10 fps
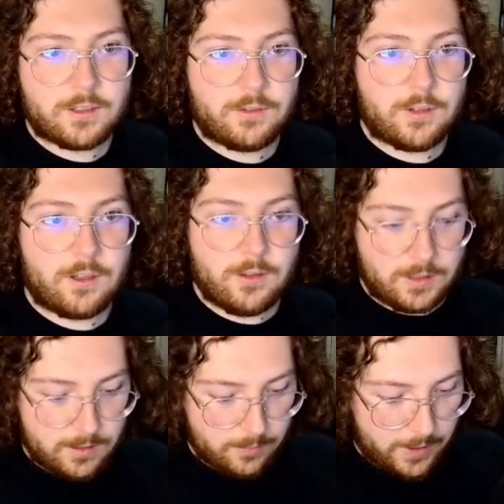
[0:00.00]
even though
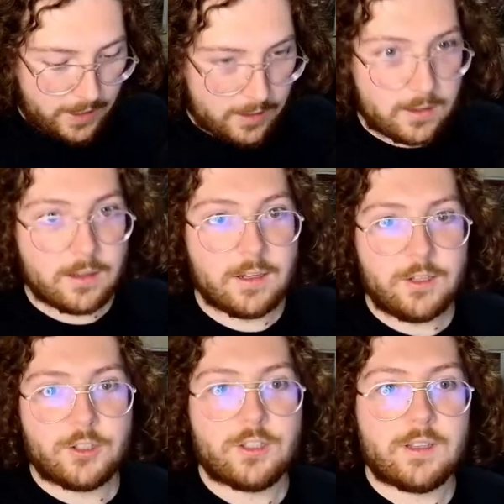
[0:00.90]
it's in bad
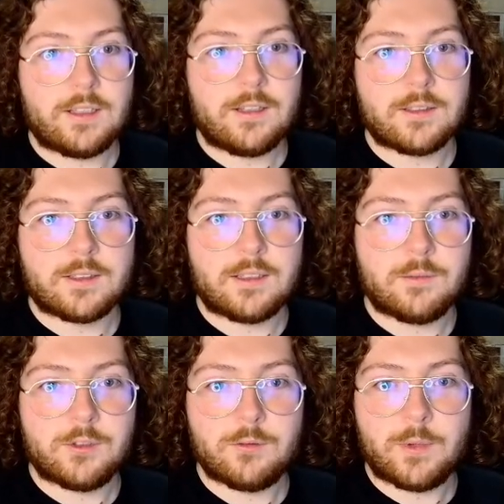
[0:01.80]
condition. That doesn't
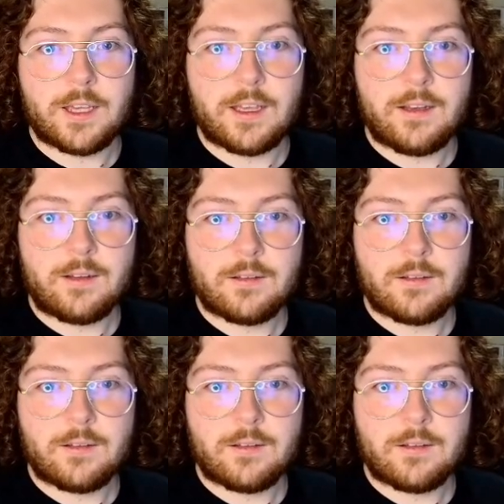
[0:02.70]
seem too bad